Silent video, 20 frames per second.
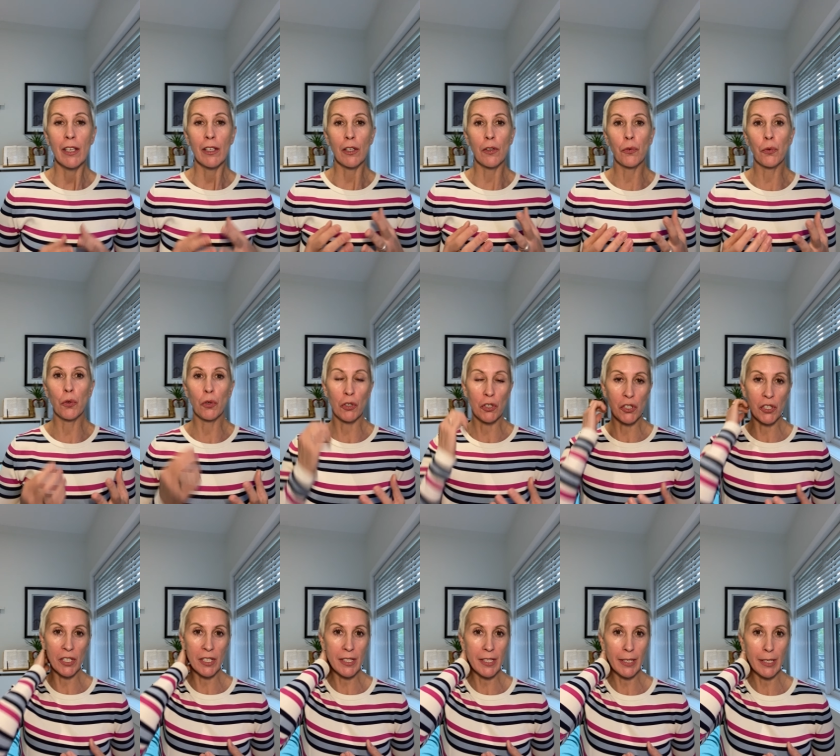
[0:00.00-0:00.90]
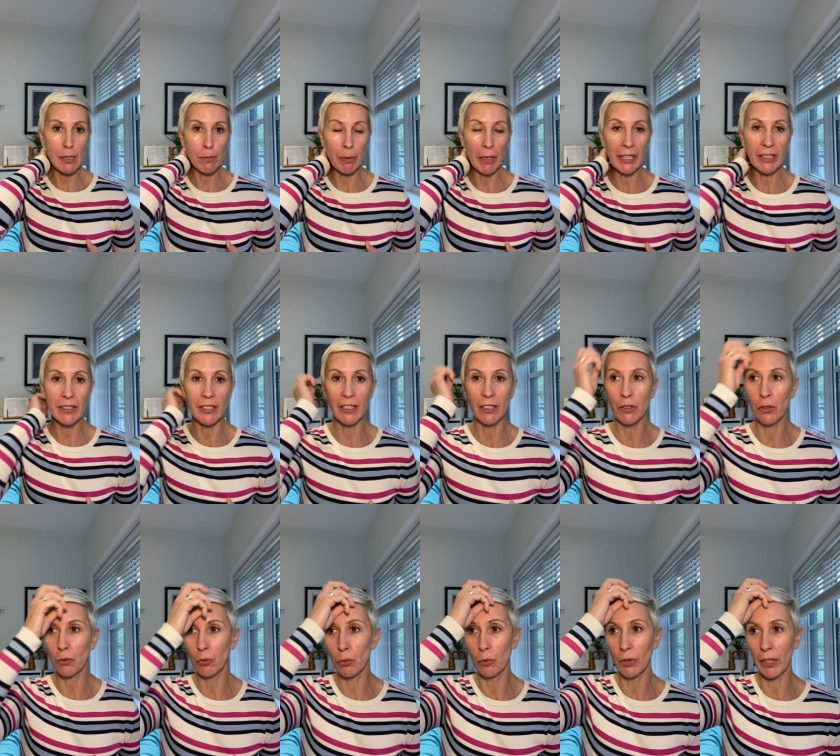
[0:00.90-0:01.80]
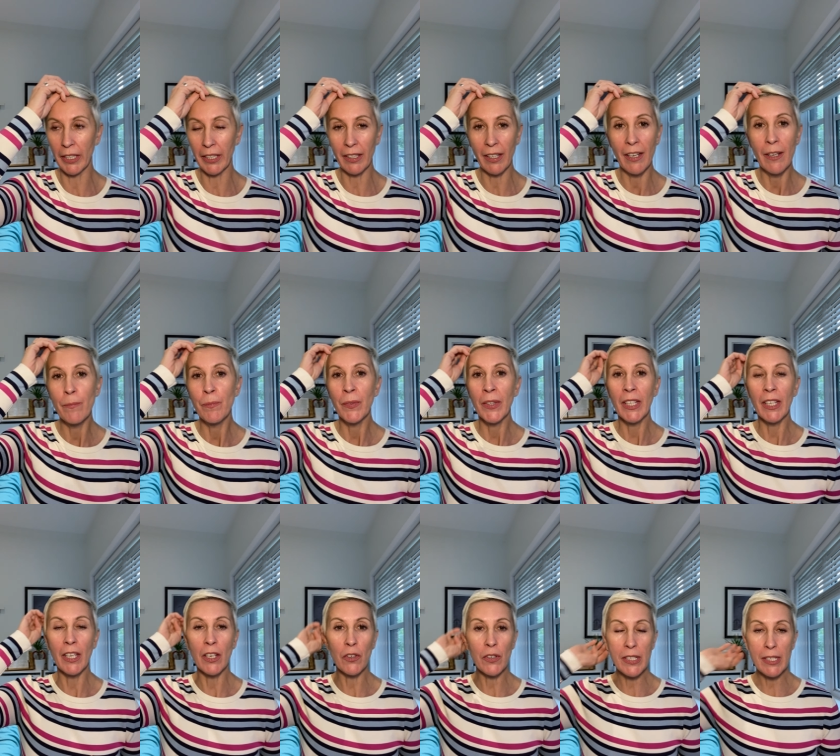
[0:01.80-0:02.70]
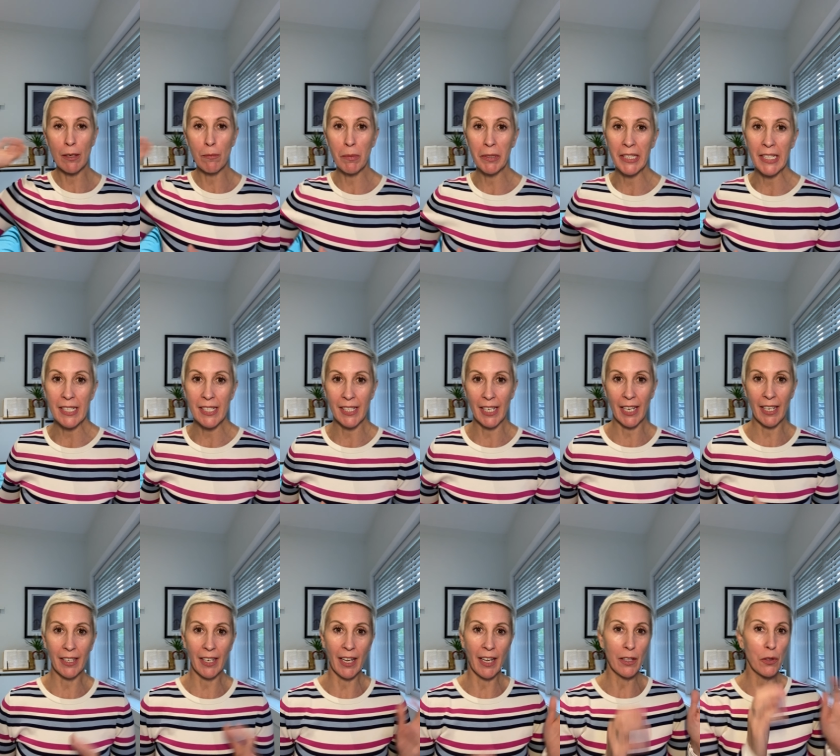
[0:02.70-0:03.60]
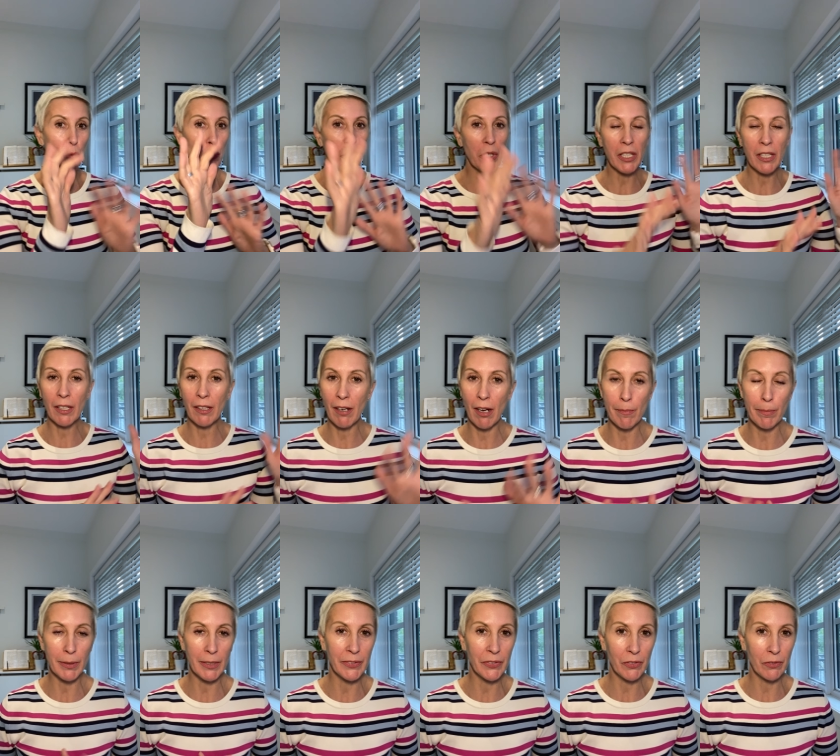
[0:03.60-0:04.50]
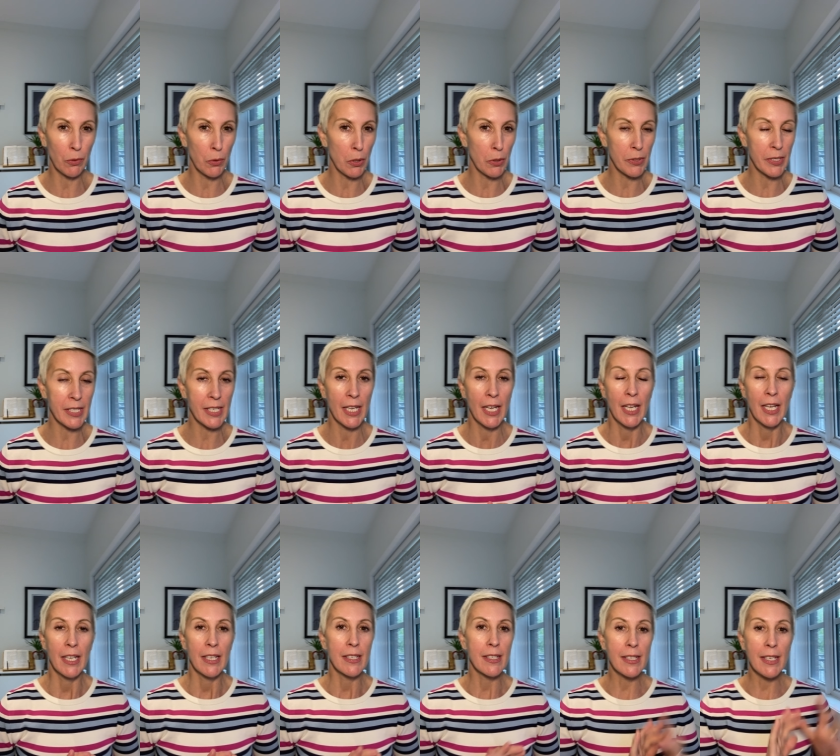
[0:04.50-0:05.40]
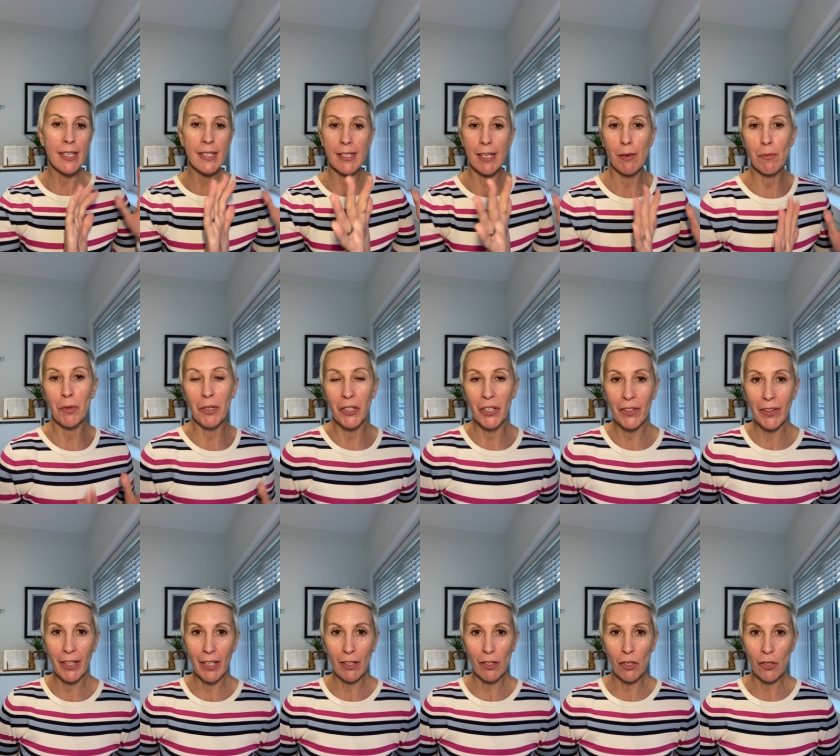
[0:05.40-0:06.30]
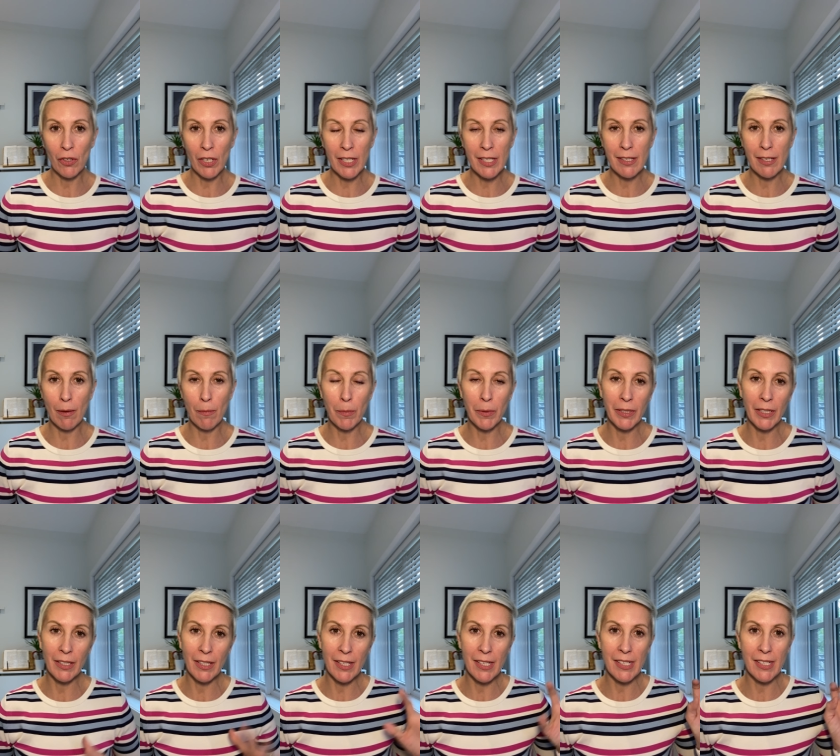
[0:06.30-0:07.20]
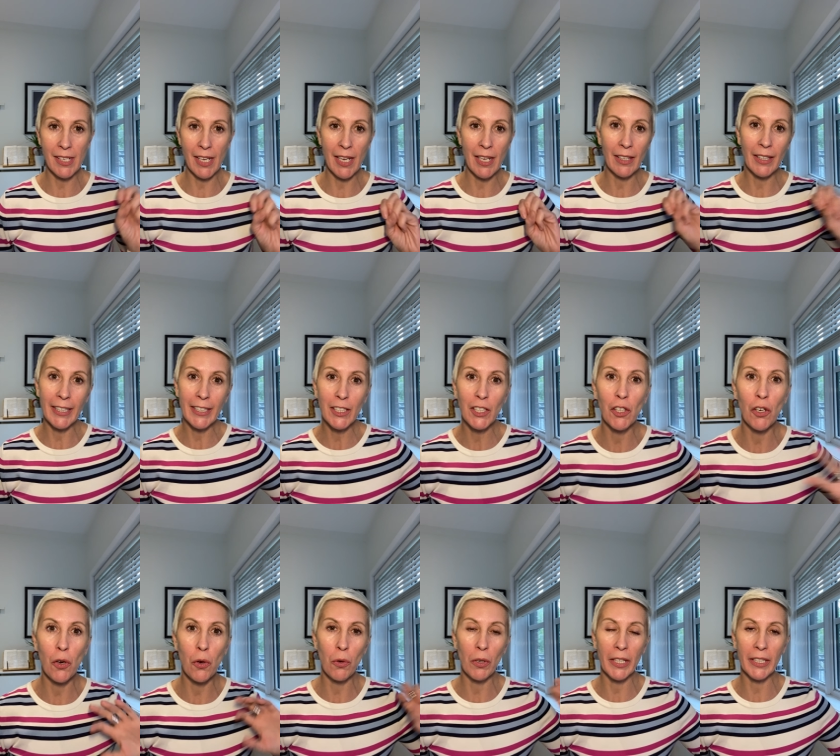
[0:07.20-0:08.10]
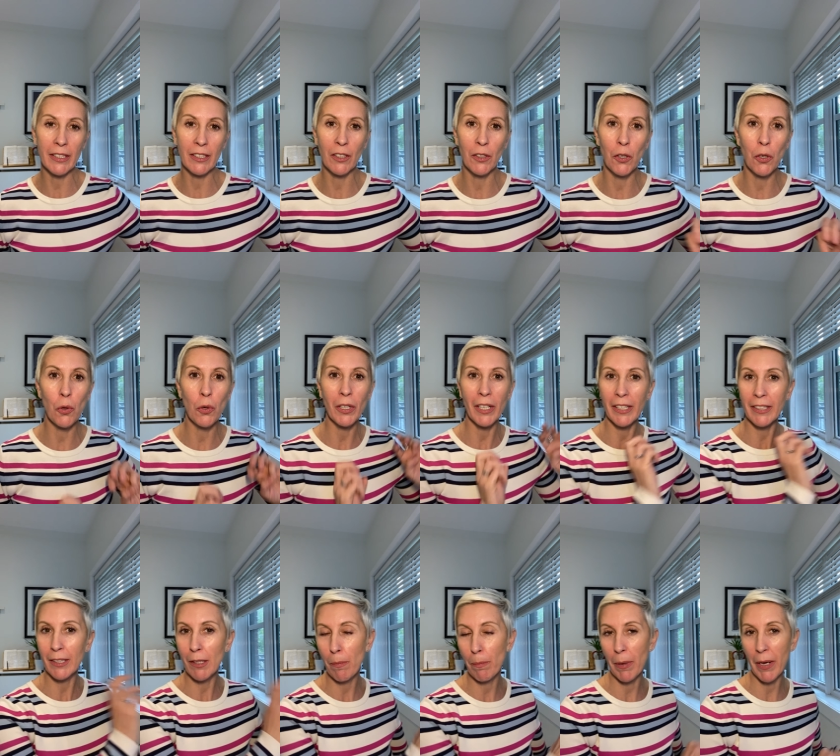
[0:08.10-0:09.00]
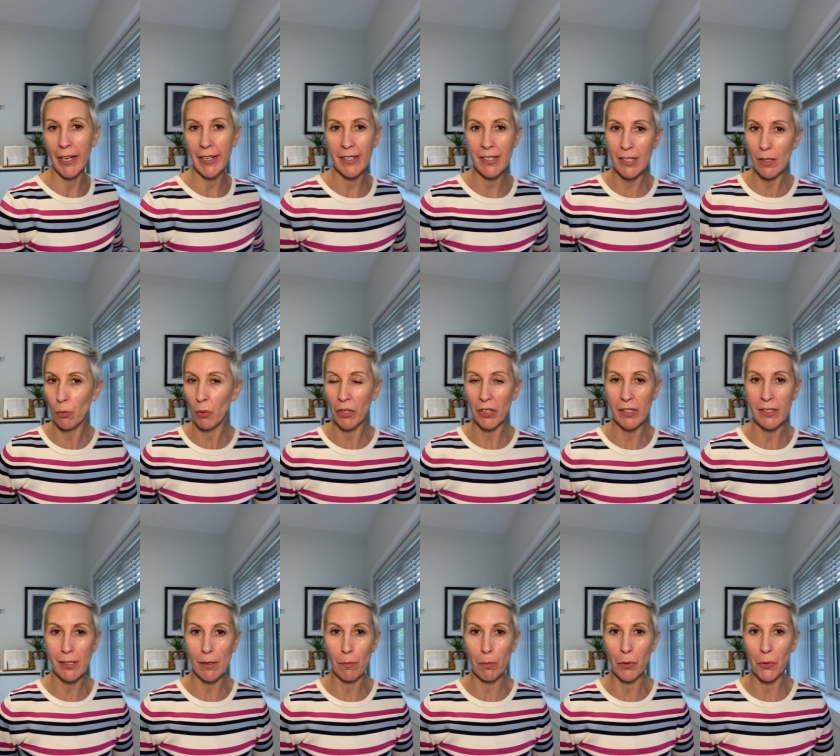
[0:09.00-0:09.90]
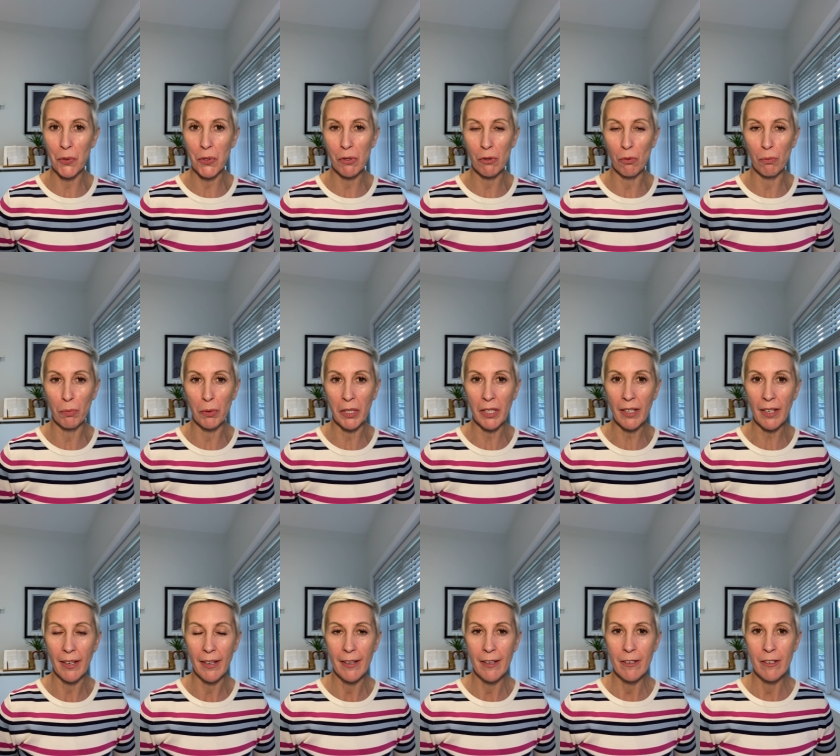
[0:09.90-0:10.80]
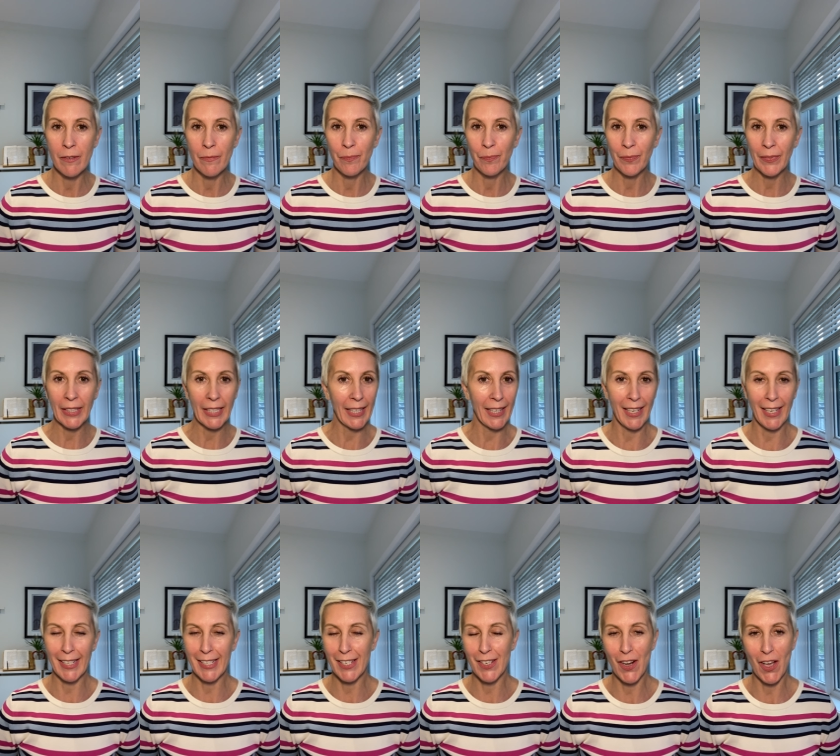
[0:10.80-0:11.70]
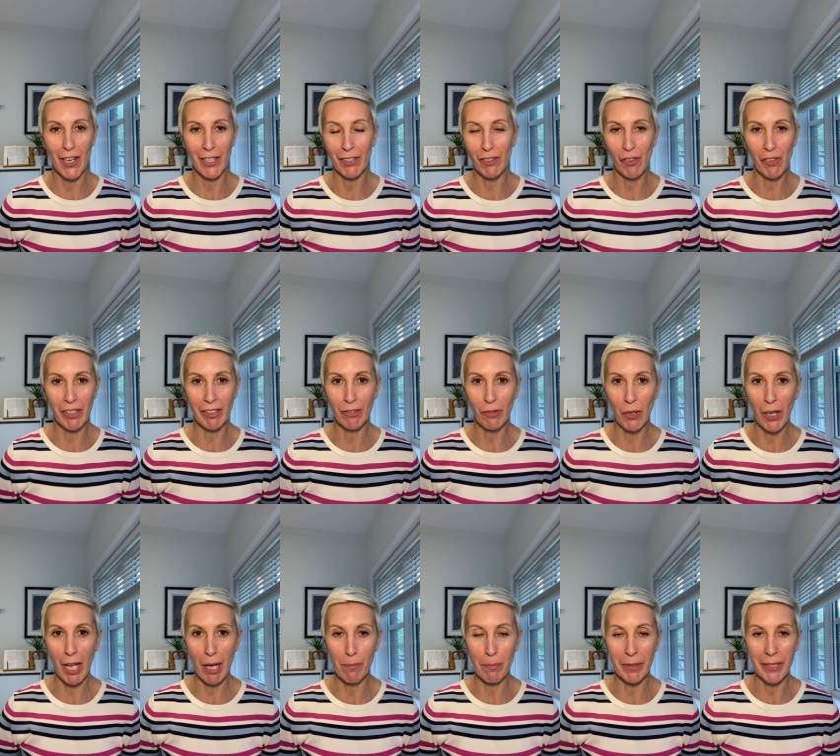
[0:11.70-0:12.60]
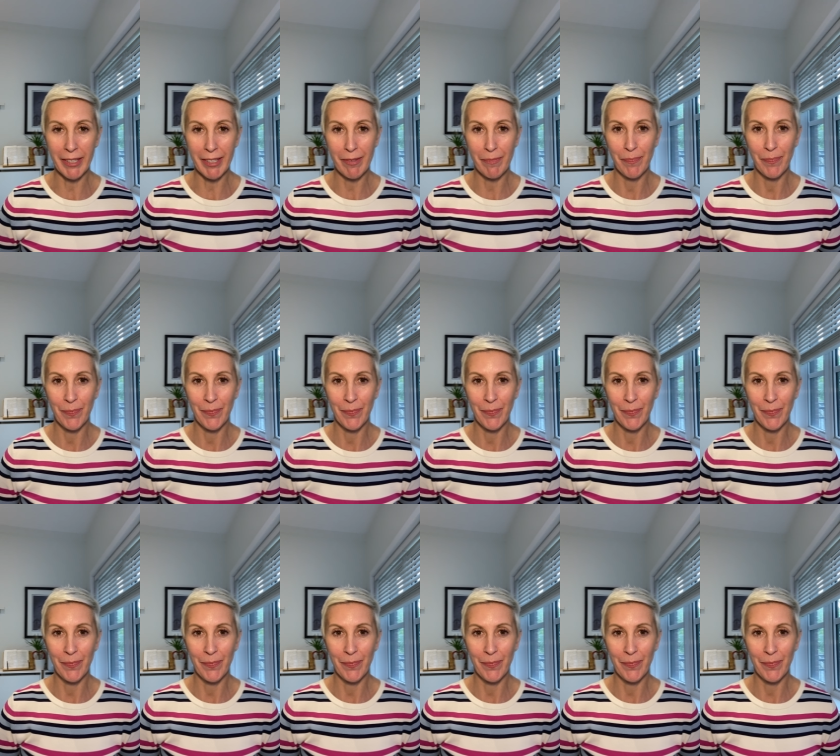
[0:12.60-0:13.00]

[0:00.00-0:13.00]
if you're just expecting to like hear somebody say that, read a couple of quotes, see somewhere on the internet somebody that say let go, let go, let the past where it's supposed to be, it's not going to happen.